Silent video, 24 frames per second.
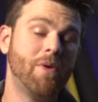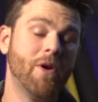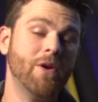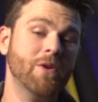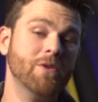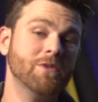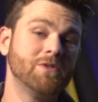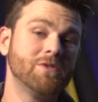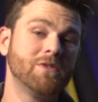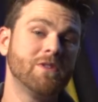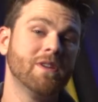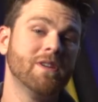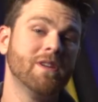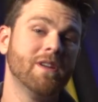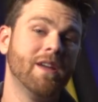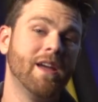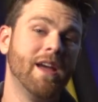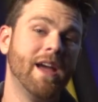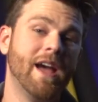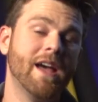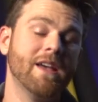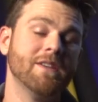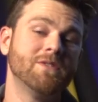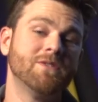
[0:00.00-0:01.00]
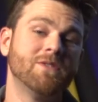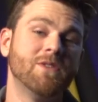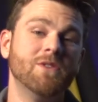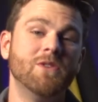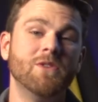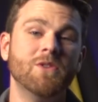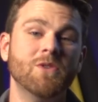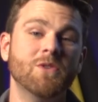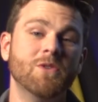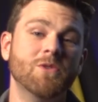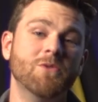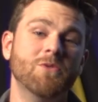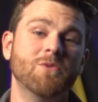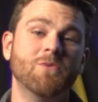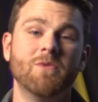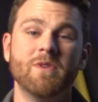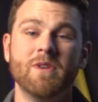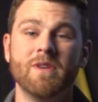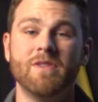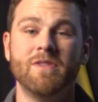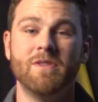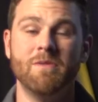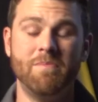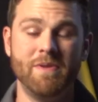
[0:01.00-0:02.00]
post has to do
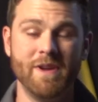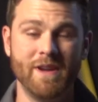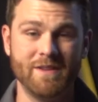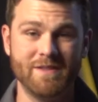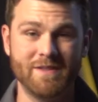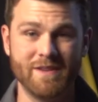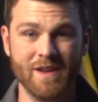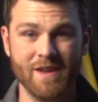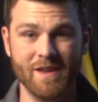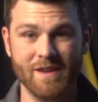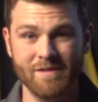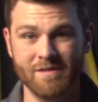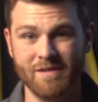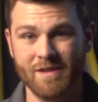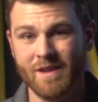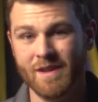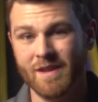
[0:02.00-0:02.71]
with pigskin.